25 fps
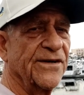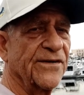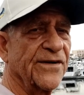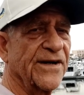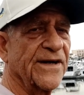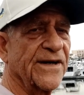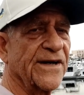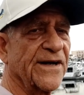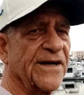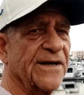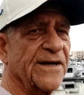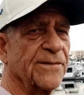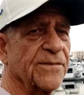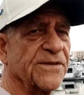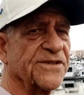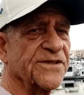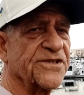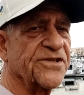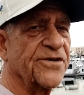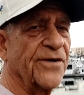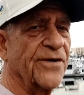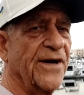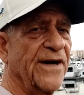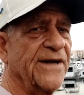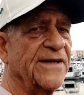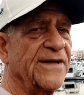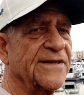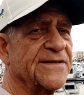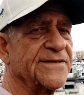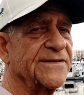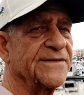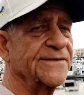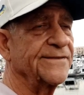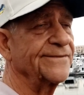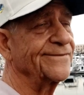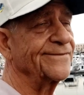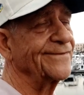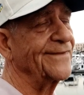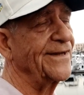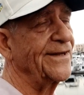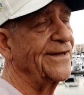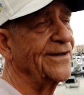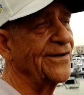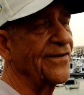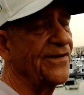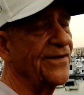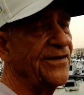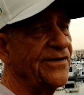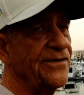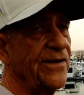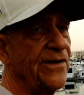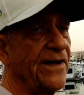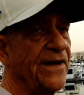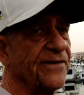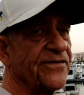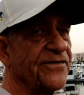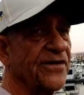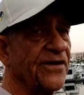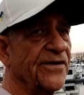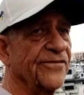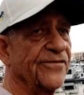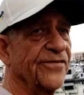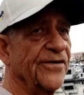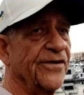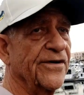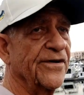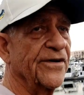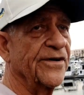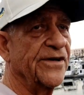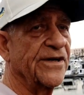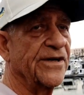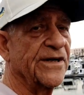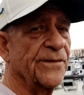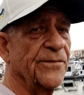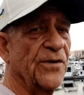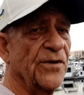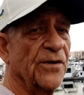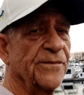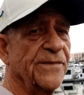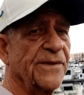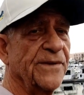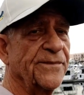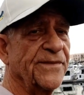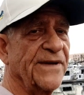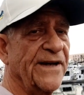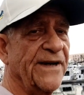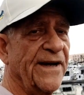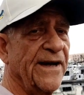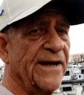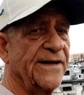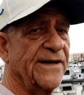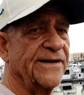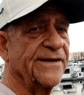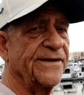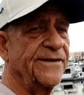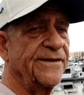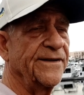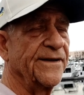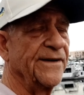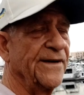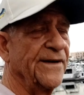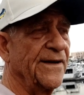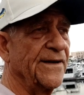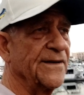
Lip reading: get a couple of strikes, and then you have to convert or you come home empty-handed.